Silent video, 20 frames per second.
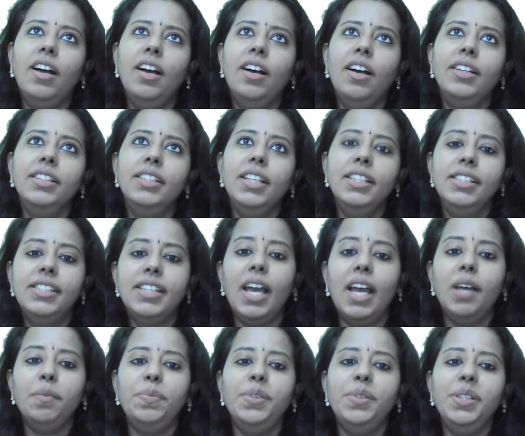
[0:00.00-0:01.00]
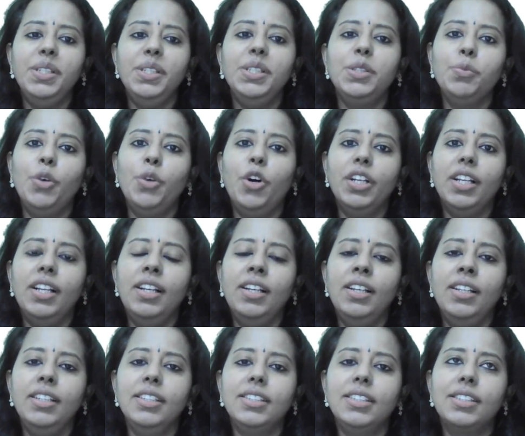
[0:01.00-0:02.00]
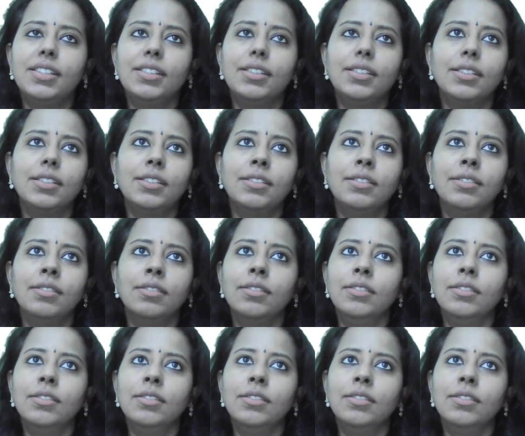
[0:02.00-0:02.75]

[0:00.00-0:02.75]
The Japanese model is